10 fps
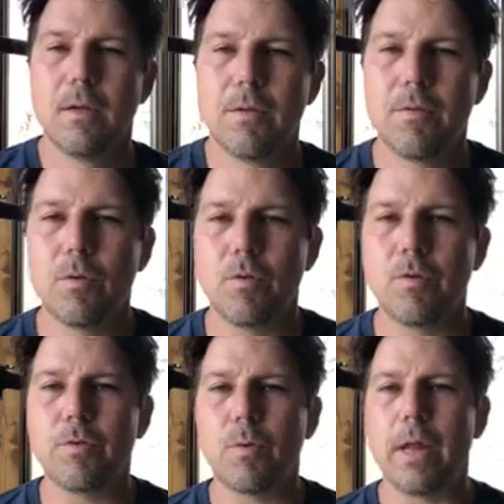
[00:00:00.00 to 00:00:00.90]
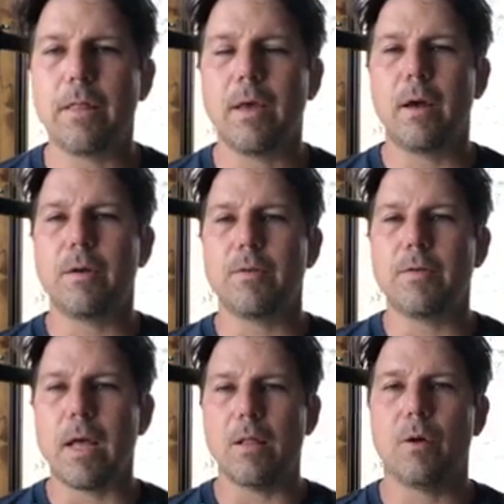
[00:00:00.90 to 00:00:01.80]
So just right there, just
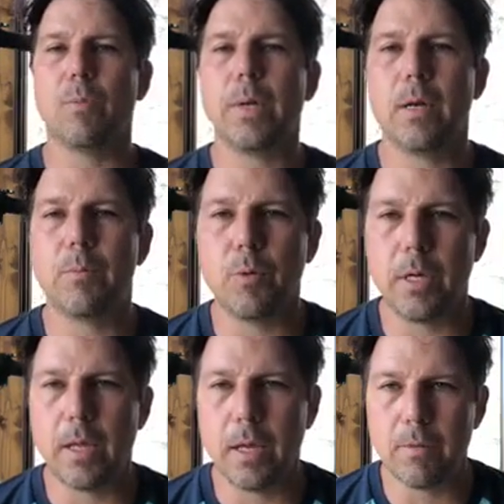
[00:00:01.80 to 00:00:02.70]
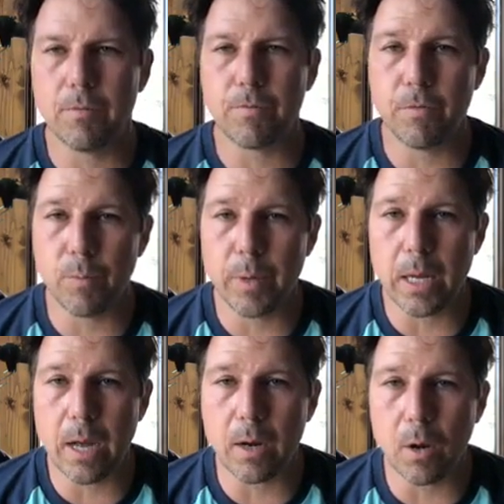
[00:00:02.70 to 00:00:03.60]
that little bit of breathing, for me,
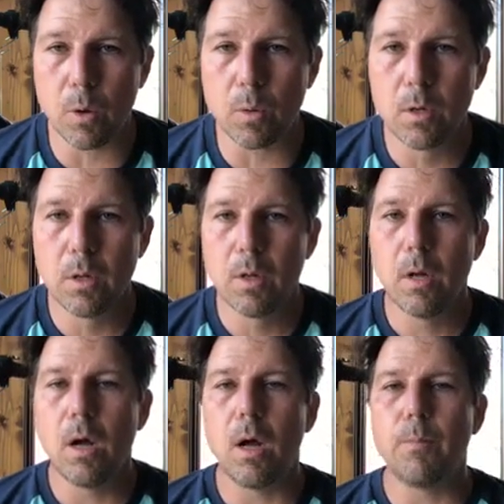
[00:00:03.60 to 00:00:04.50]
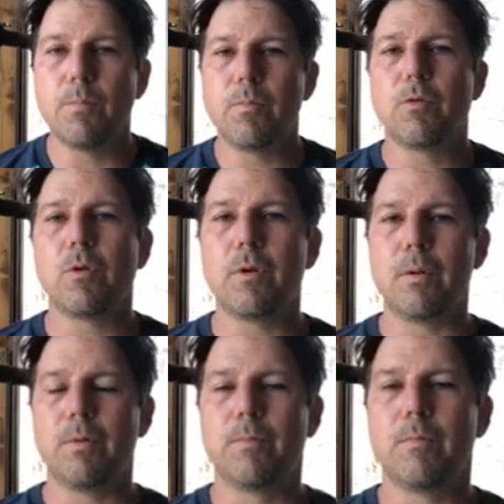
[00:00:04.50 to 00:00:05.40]
I know,
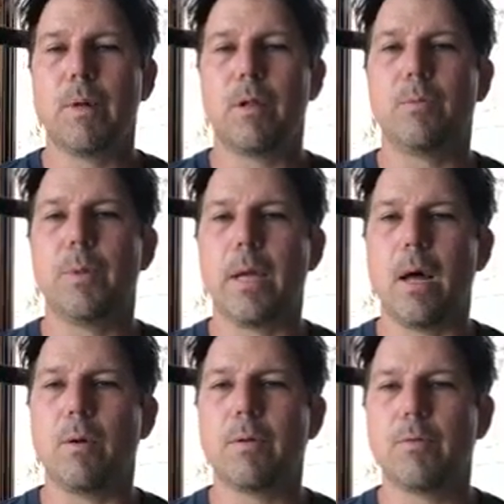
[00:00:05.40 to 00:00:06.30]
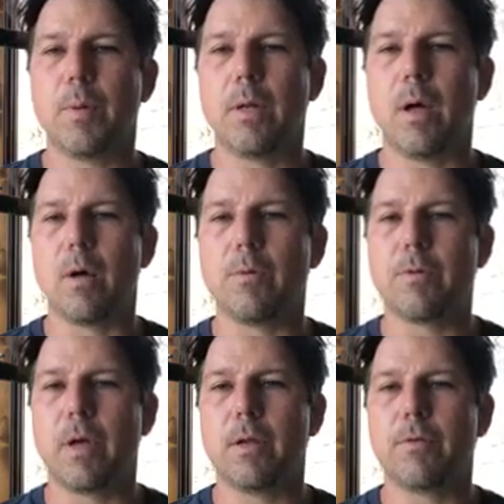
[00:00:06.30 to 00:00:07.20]
totally mellowed me out because my dog was
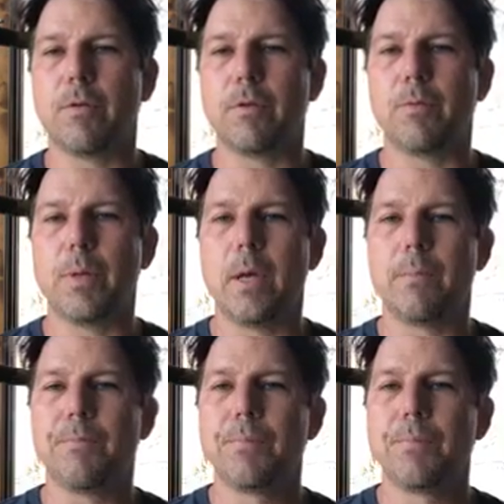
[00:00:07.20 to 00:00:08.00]
kind of stressing me out.